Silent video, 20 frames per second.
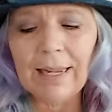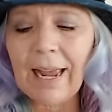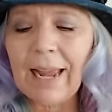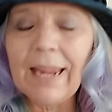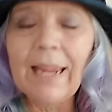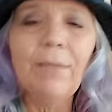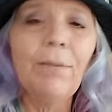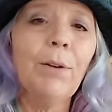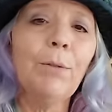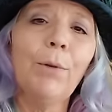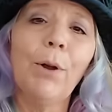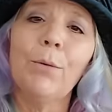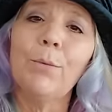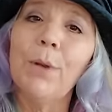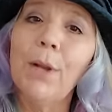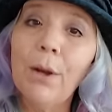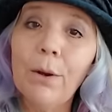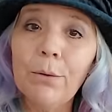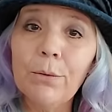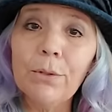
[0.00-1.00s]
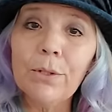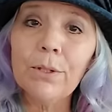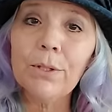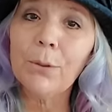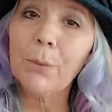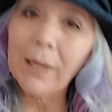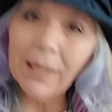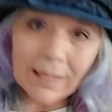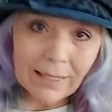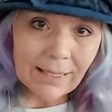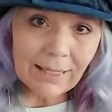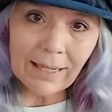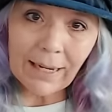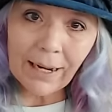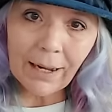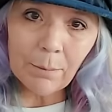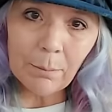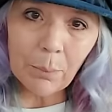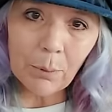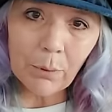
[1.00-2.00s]
I even wrote notes so I could
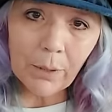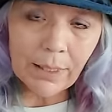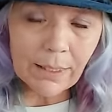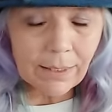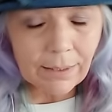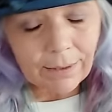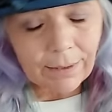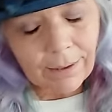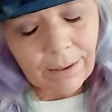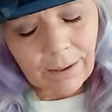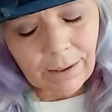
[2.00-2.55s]
stay on point.